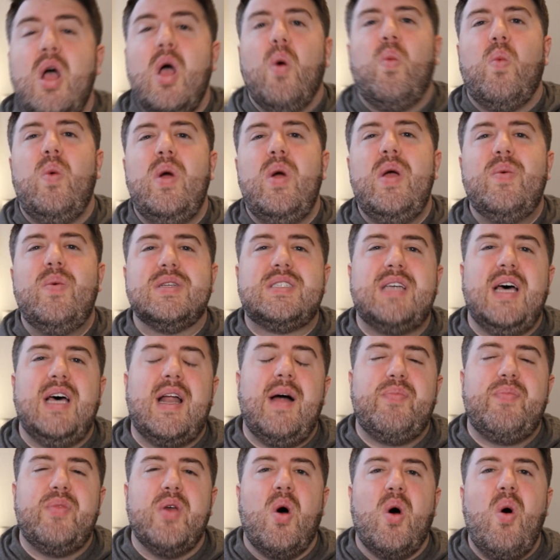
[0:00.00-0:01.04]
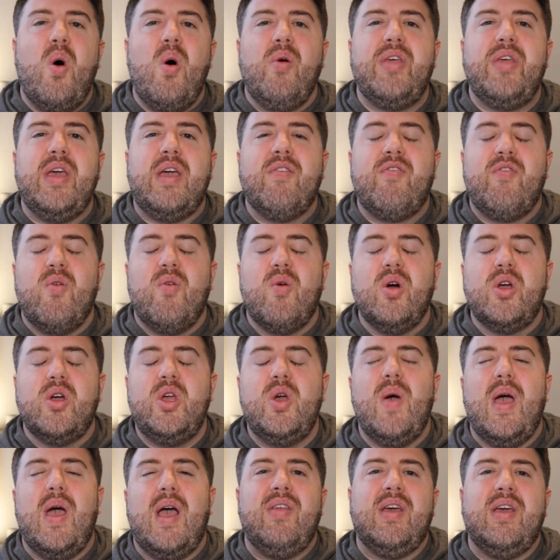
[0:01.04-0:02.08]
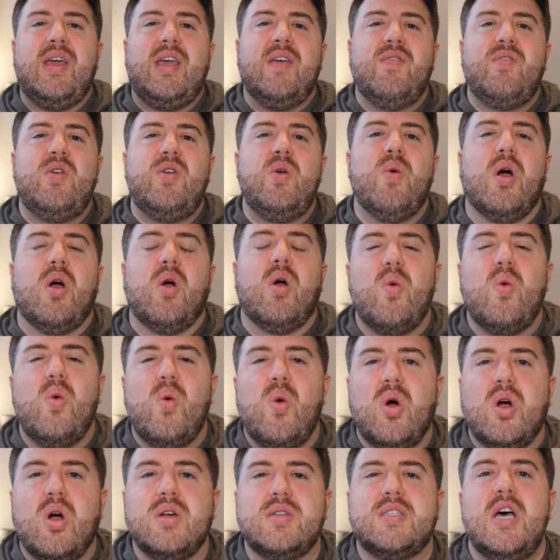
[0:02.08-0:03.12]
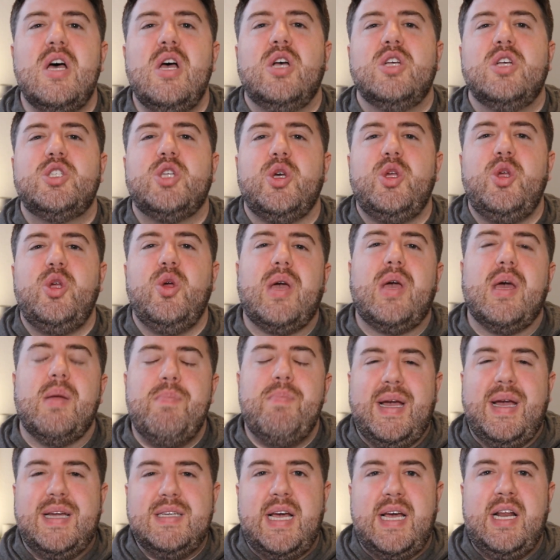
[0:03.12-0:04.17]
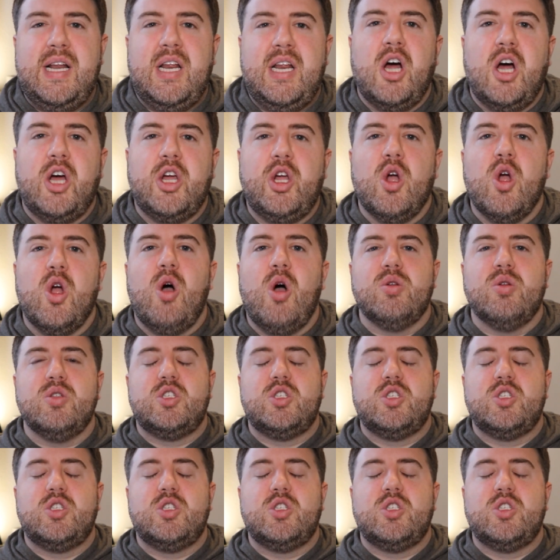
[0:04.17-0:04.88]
We will set up the whole thing for you and then give you our course so you can maintain it on your own.